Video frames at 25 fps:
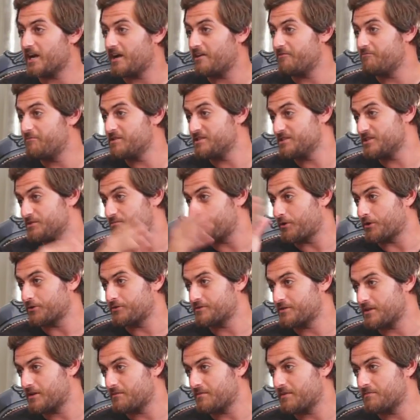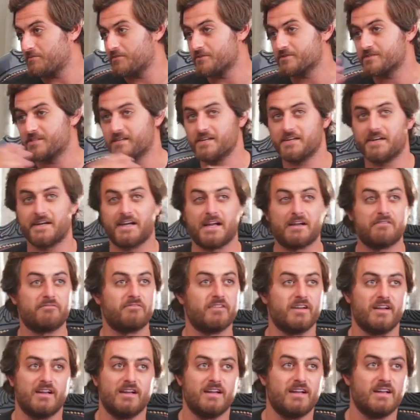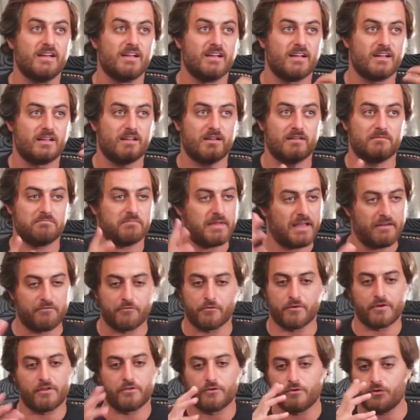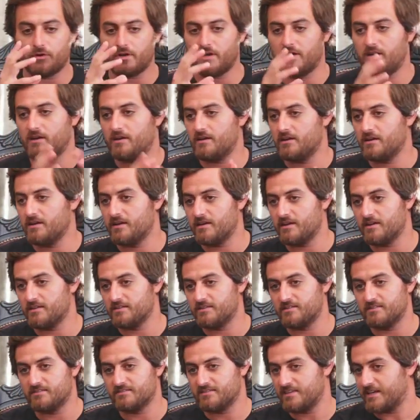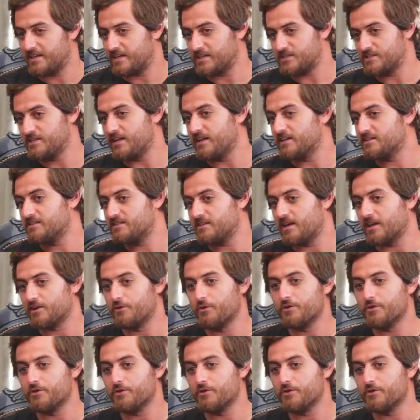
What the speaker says: I have business partners that are members there. I have everyone in Doha. Like, it's nice.